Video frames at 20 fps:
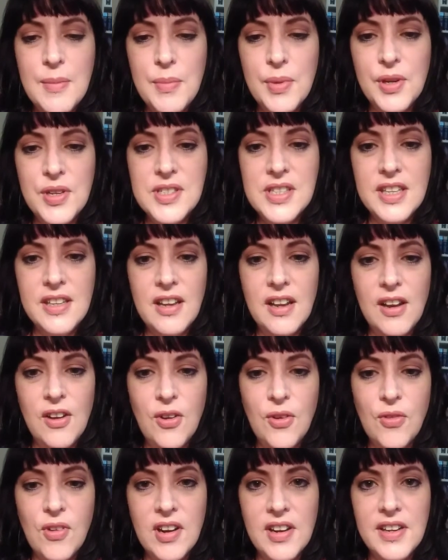because in the
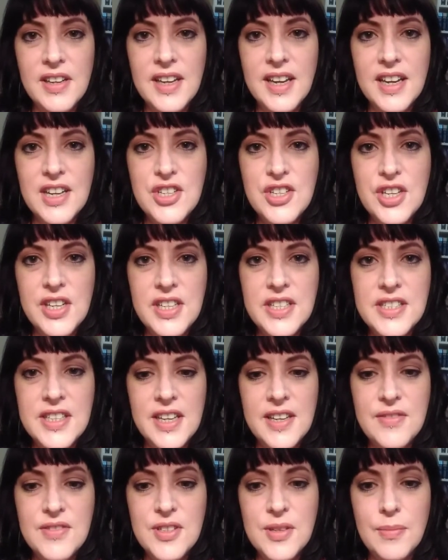long run it actually
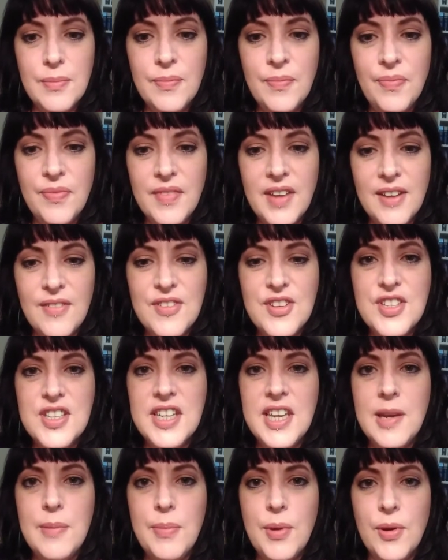saves them having to
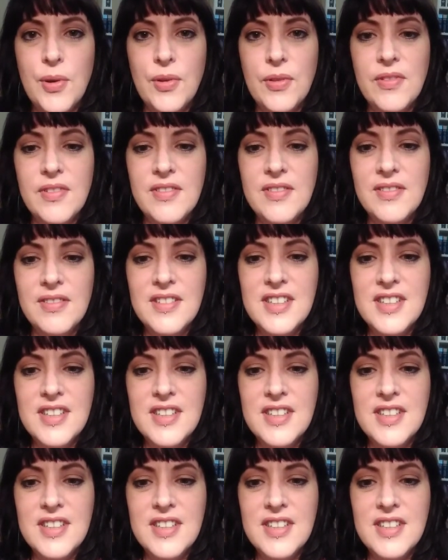keep on